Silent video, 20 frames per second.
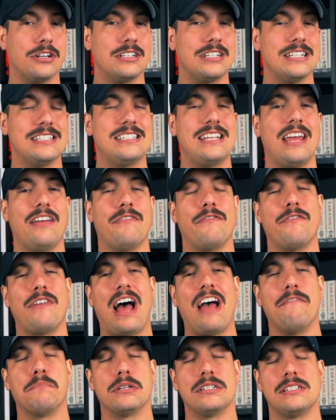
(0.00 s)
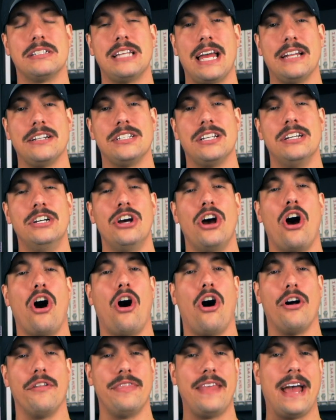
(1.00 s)
to save 5%
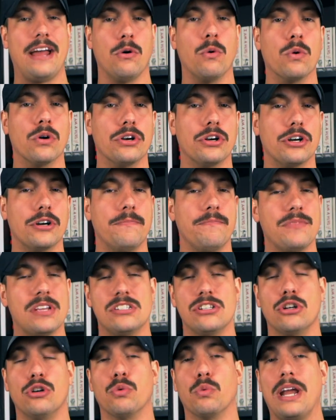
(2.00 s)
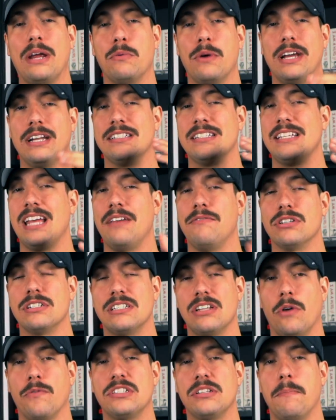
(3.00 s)
on that order. It's a great way to save
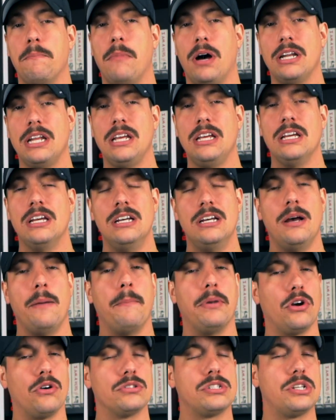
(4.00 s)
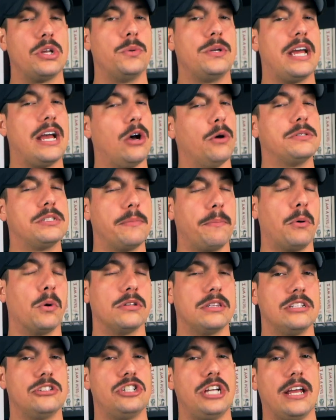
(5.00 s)
yourself some money, but also to help
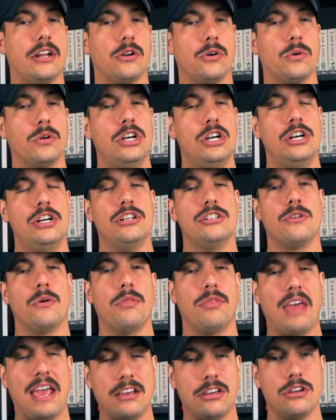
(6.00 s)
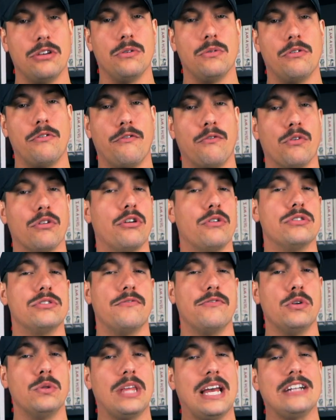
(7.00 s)
support the channel. So thank you for those
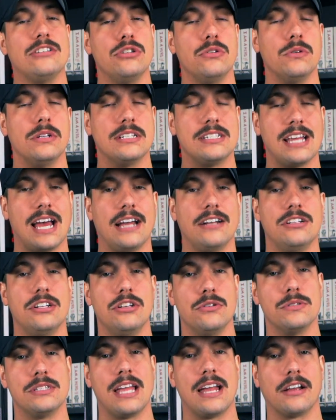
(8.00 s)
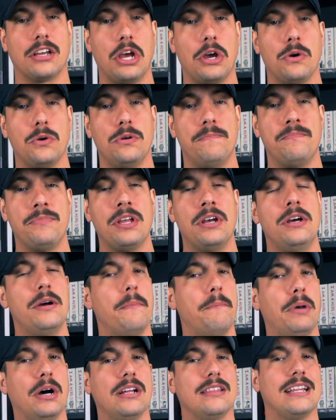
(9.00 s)
of you that do decide to use that code.
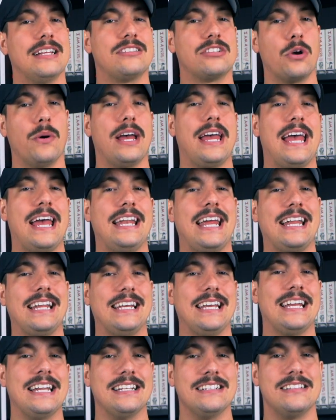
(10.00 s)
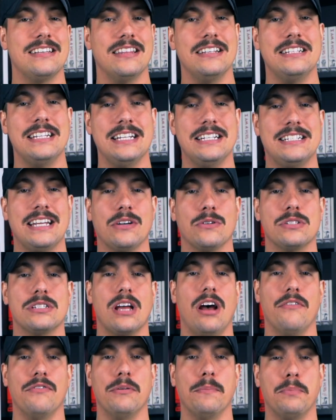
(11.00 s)
But let's go ahead and get into the details
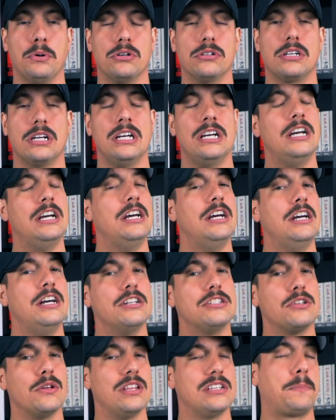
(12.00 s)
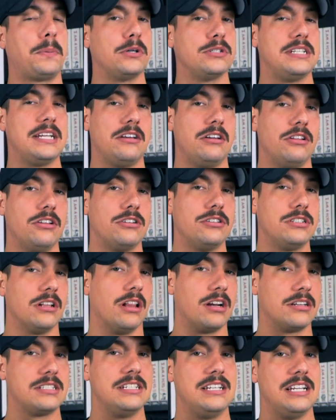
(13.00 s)
of the book. So this particular
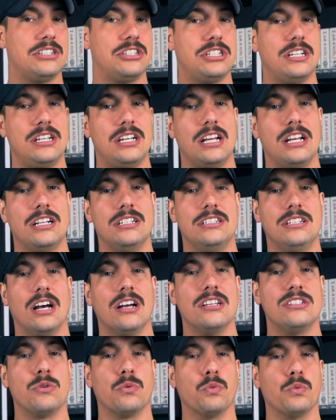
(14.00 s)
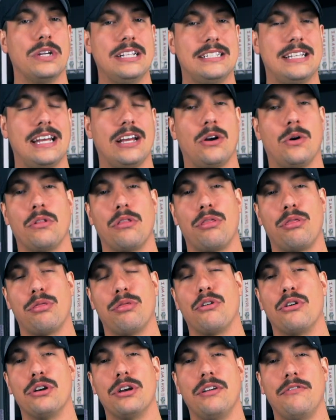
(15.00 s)
deluxe edition does retail
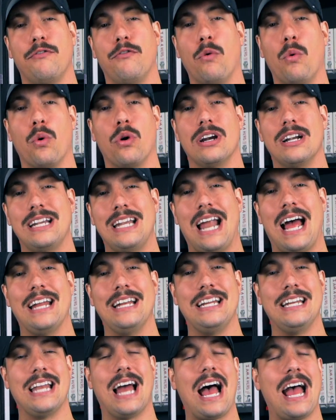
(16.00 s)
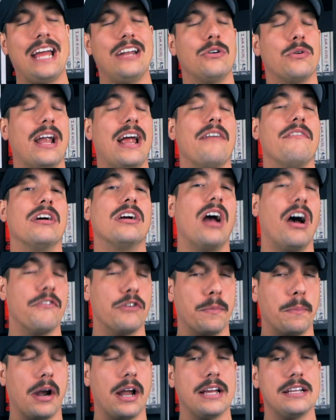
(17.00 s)
$34.99 or have a cover
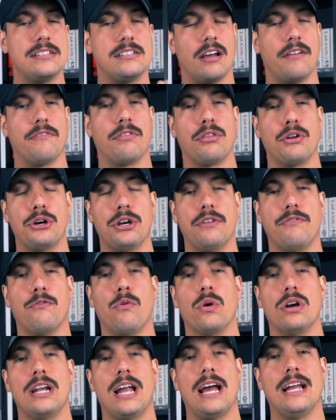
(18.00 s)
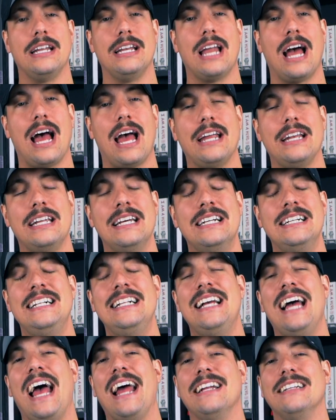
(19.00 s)
price of $34.99,
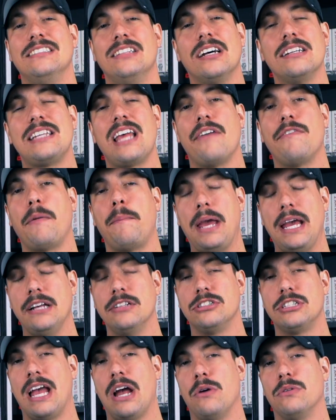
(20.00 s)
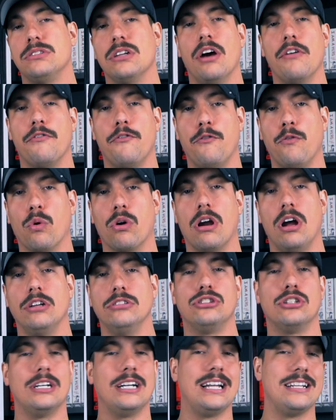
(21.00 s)
and it does have a page count of
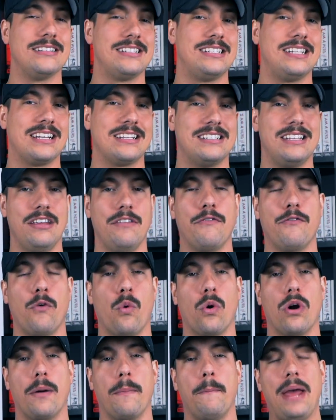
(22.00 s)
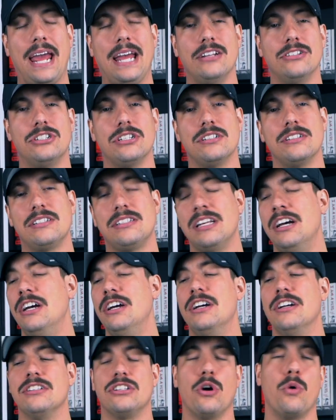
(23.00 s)
464 pages.
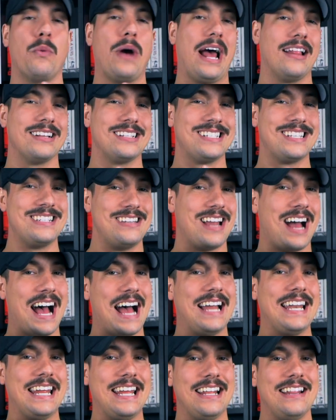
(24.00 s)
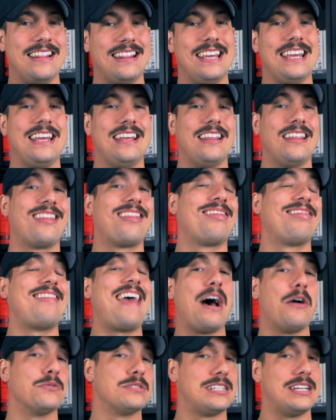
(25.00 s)
So while it's not in the
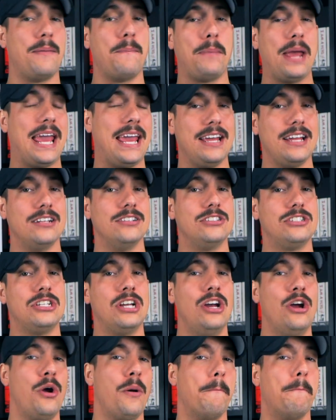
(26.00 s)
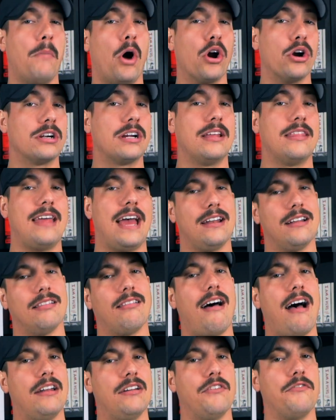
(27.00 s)
1,000-page mark that a
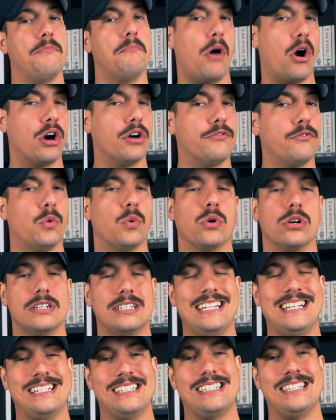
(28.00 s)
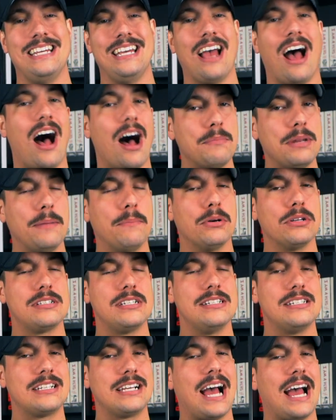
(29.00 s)
lot of Marvel or DC
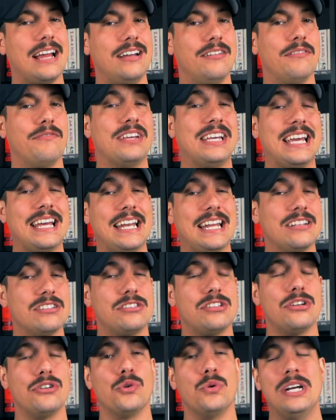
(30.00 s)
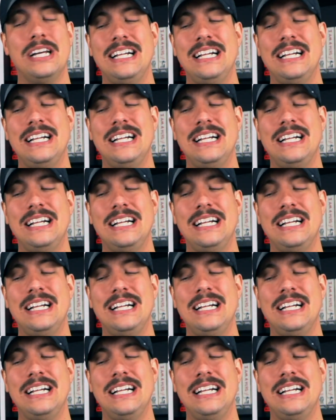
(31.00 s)
omnibuses kind of get into,